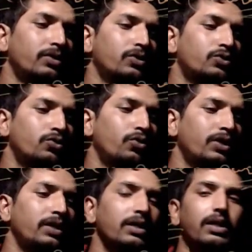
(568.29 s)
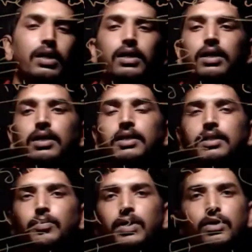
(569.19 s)
So here in the
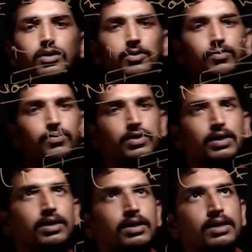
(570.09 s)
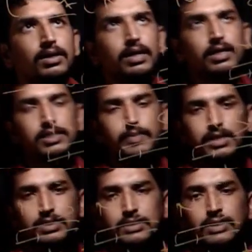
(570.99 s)
part of
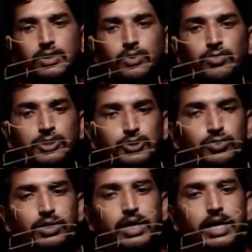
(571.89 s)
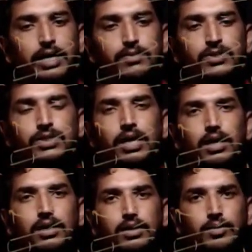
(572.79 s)
hospice, we should help the
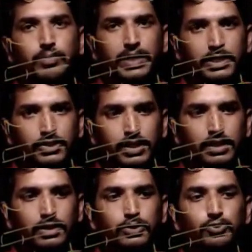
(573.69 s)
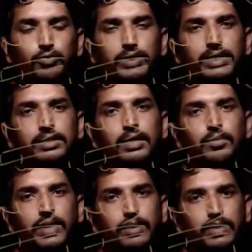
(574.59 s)
patient to meet the
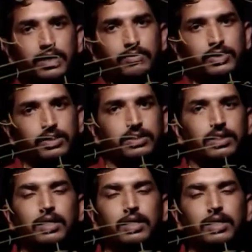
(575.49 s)
primary wishes.